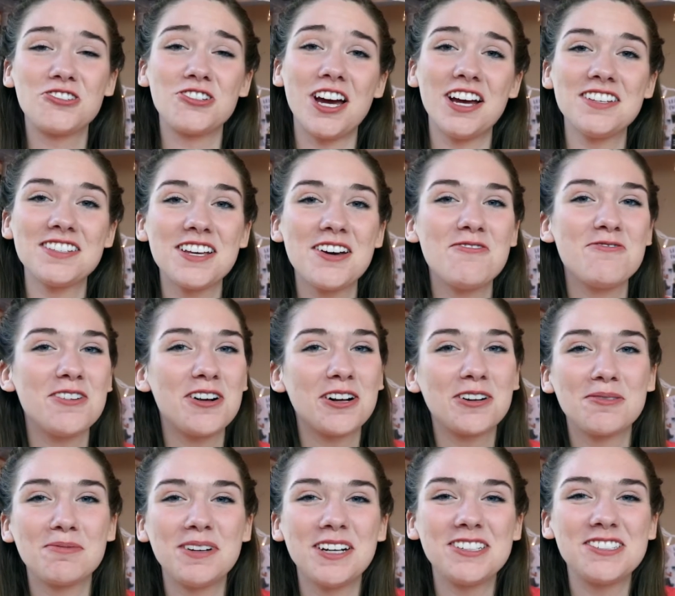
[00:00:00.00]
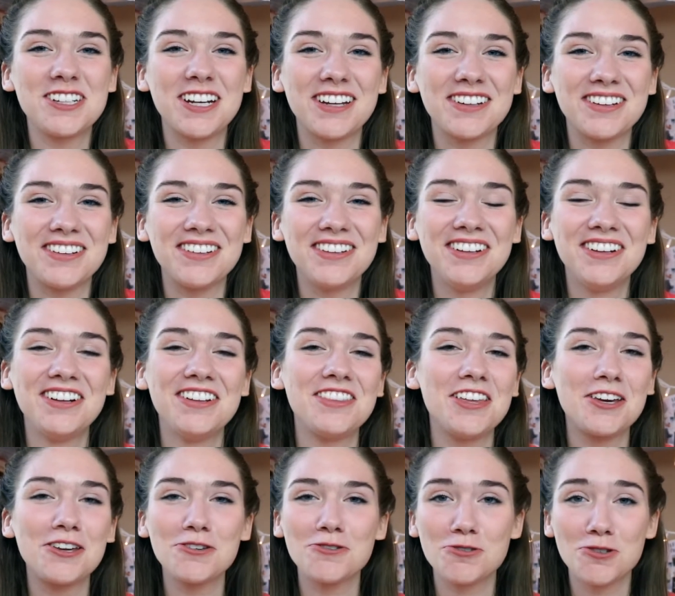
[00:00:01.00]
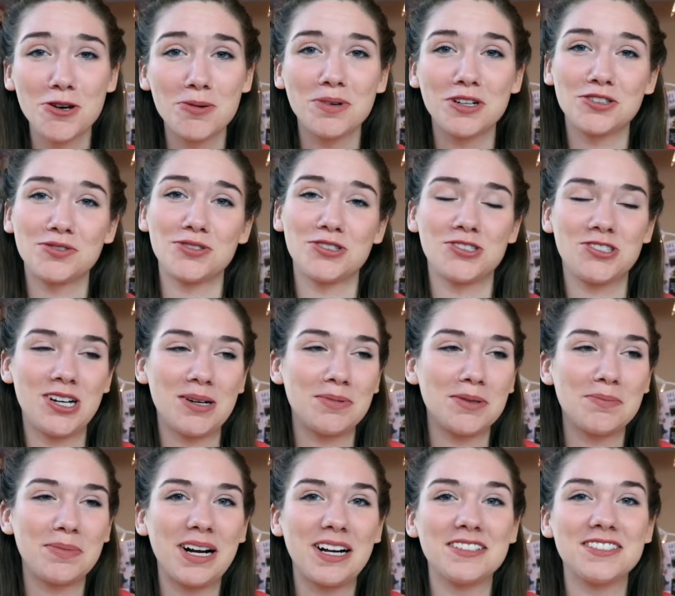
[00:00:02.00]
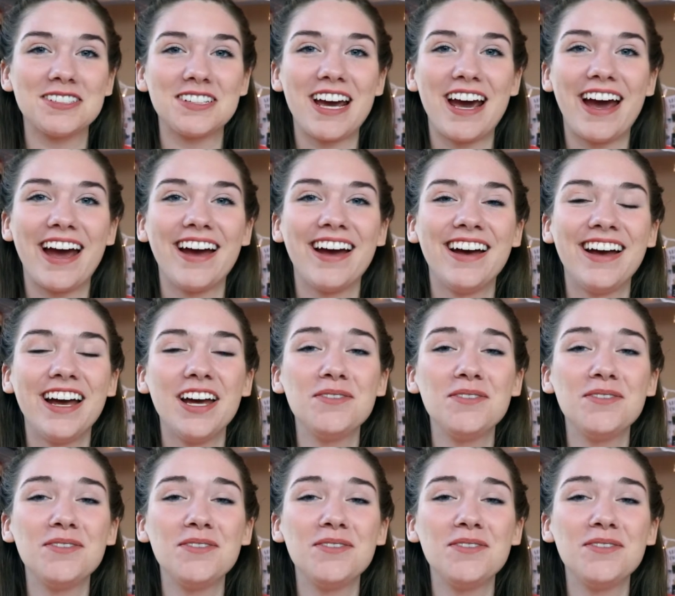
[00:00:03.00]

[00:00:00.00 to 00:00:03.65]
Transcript: Jess and welcome to my channel. Thank you so much for stopping by today.